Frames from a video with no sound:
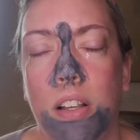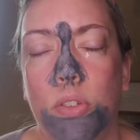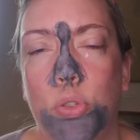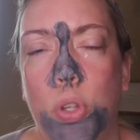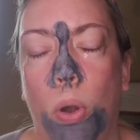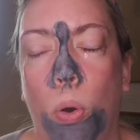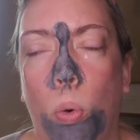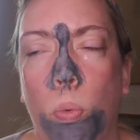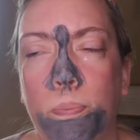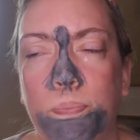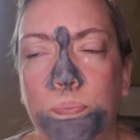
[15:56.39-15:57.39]

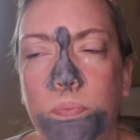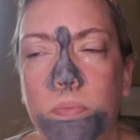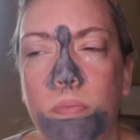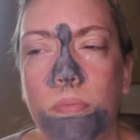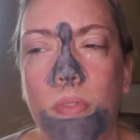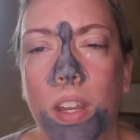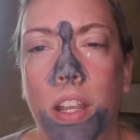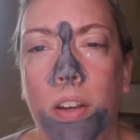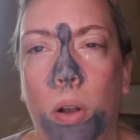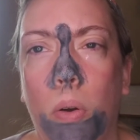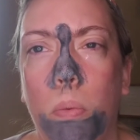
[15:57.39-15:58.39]
So,
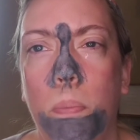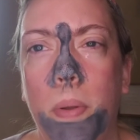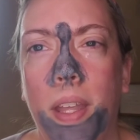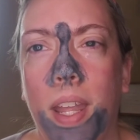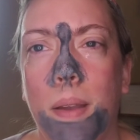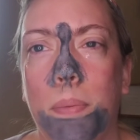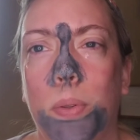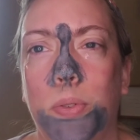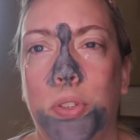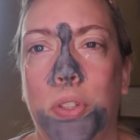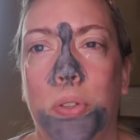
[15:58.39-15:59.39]
you know, being
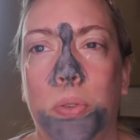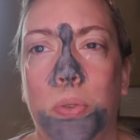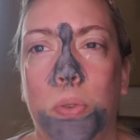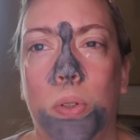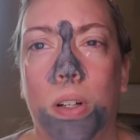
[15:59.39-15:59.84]
able to